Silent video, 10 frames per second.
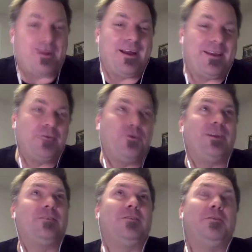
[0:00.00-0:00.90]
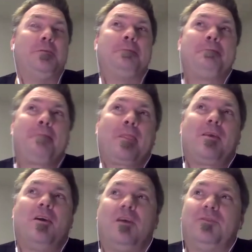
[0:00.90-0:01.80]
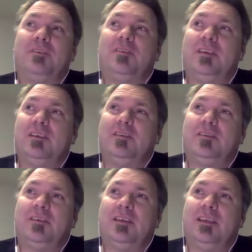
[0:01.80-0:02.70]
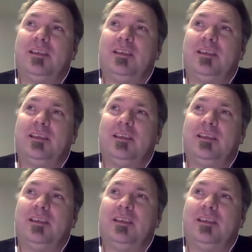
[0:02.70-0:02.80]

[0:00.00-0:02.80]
by going to conferences.